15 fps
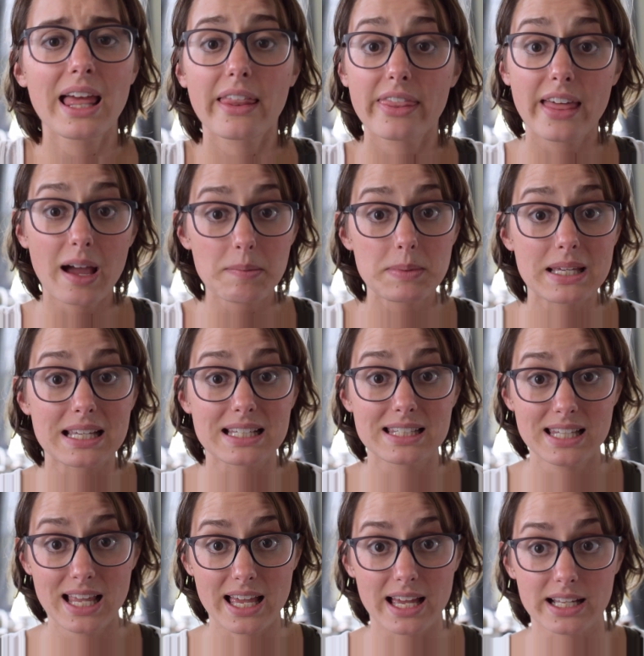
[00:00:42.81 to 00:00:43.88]
That being
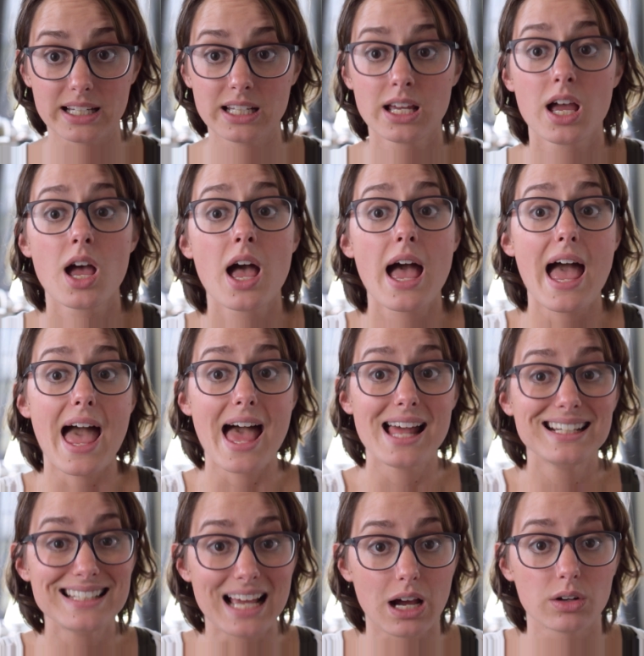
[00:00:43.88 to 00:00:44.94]
said,
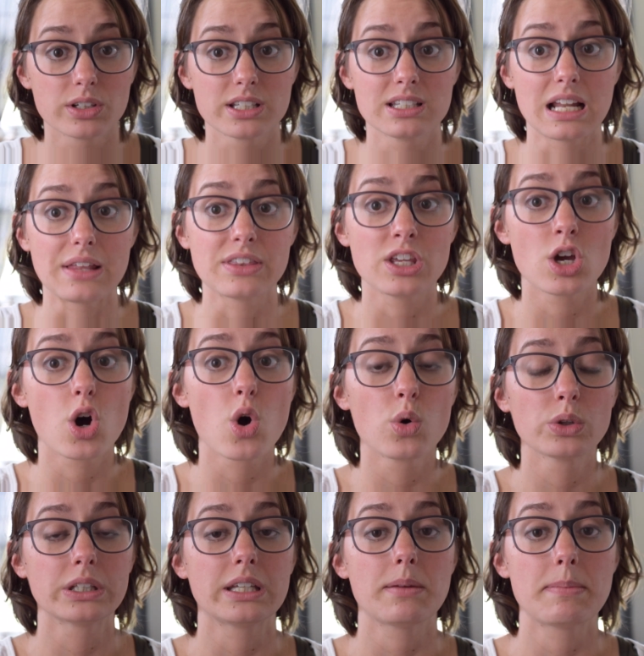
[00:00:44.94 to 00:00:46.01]
head down is not the
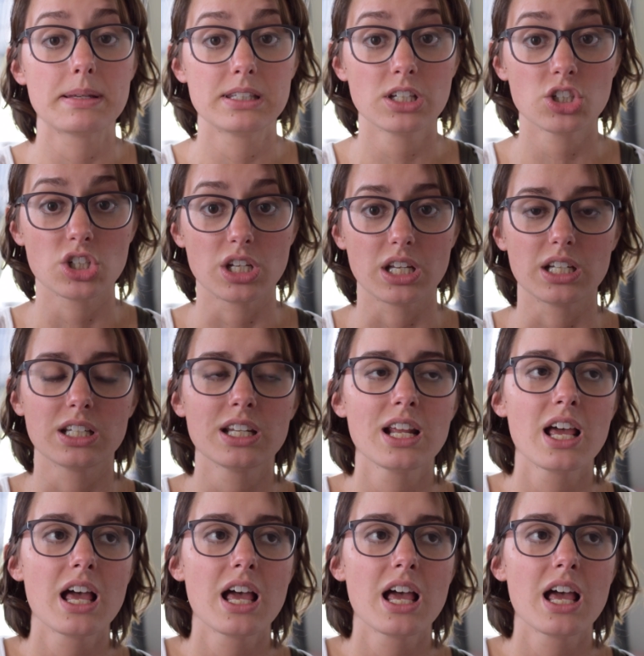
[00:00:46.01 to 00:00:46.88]
only position